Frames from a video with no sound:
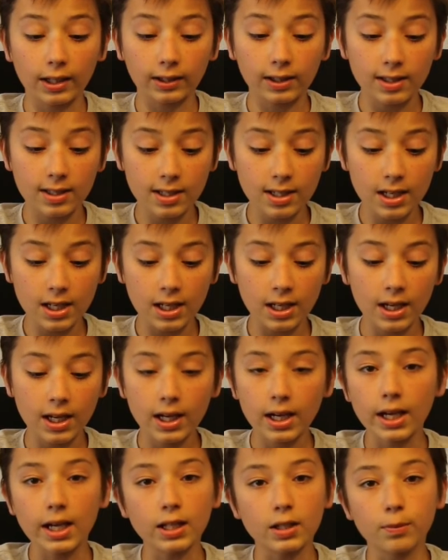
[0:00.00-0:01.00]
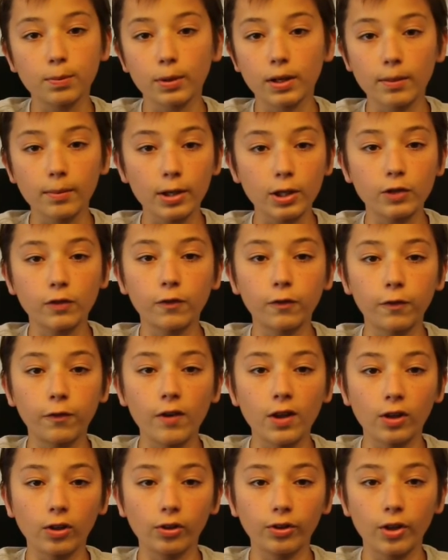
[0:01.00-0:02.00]
the C, it's pretty much
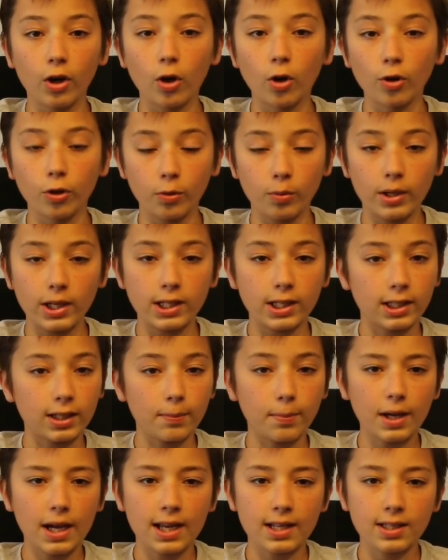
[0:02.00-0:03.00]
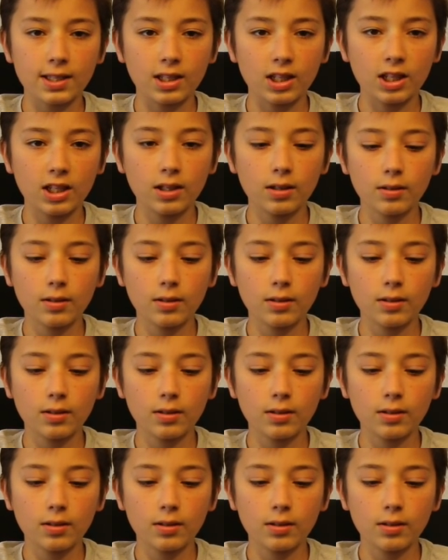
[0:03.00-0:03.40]
filled all the way to capacity.